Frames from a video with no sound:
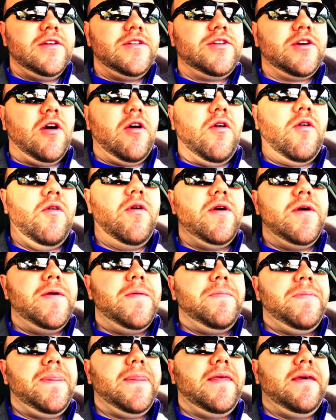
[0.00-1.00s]
So
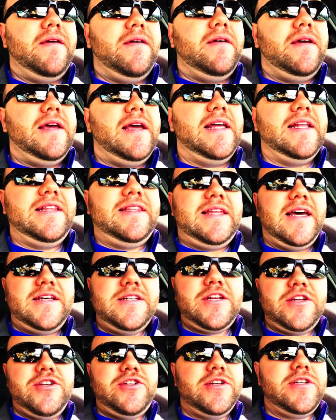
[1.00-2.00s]
it
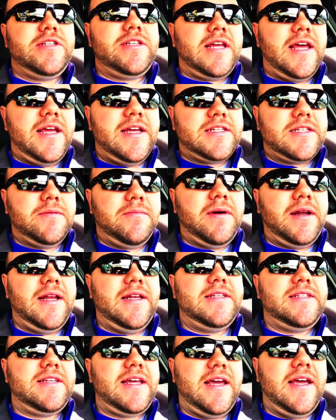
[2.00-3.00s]
doesn't just take
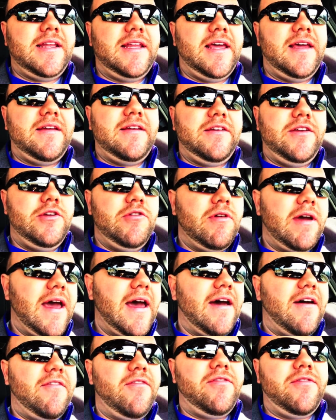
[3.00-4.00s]
somebody saying that you
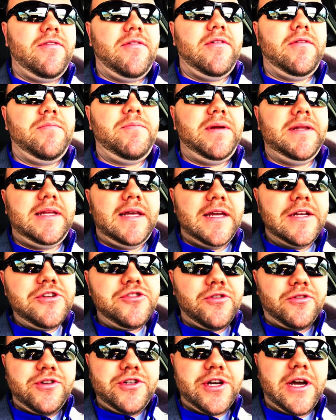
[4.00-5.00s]
have
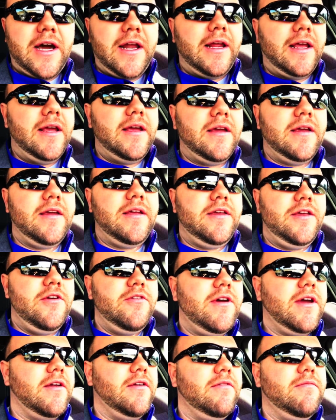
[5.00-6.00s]
potential, Johnny. You
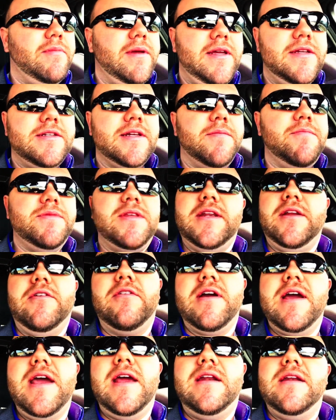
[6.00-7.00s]
can be something
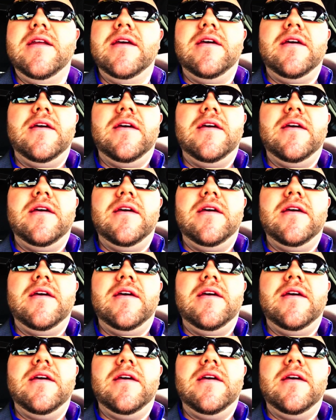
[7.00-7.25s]
great.